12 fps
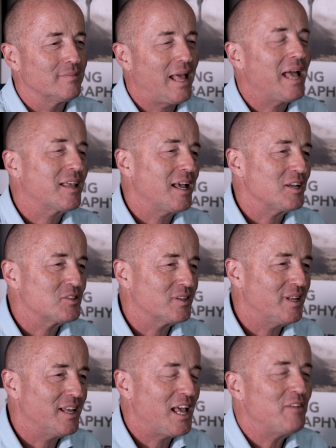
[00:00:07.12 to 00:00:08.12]
Anne
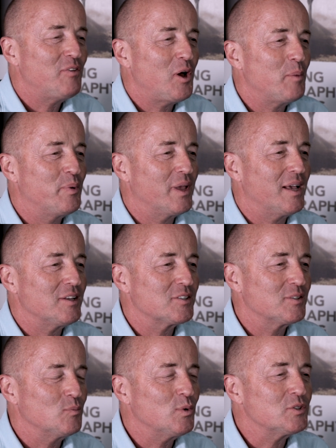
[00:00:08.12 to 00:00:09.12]
Cassidy
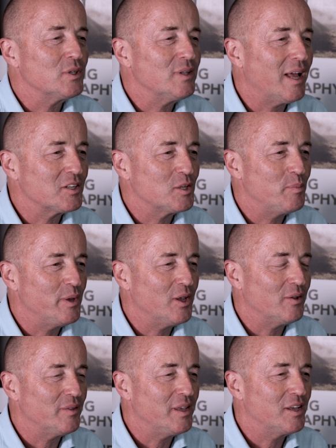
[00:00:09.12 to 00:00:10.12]
FRPS, what's it like to be
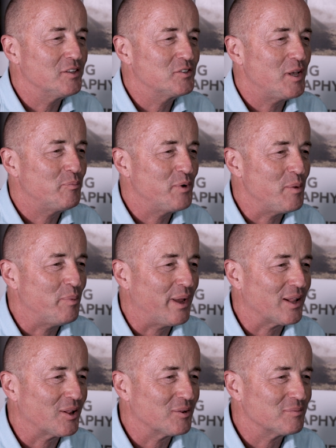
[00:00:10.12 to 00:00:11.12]
on the contemporary
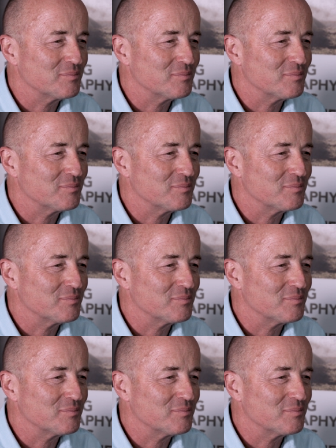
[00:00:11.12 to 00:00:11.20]
panel?